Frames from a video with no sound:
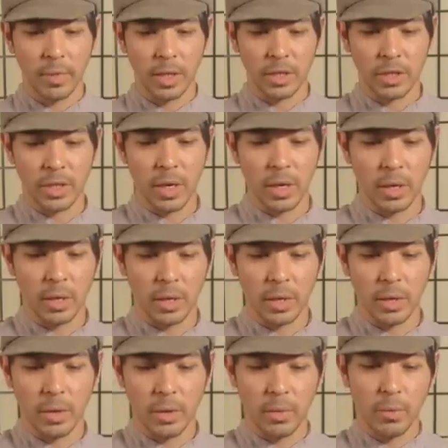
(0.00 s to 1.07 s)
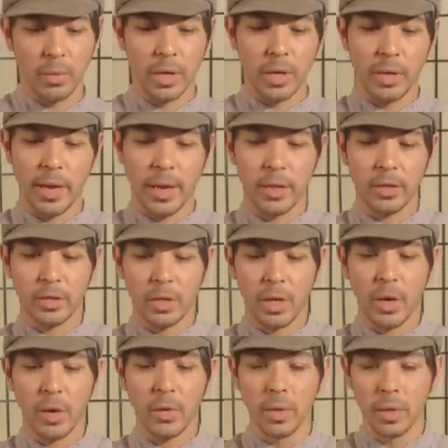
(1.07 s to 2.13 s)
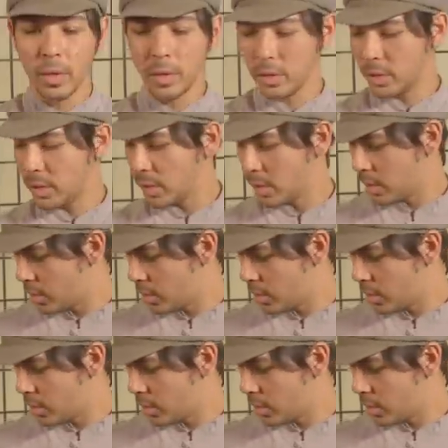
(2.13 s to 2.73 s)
much younger one year age. So just to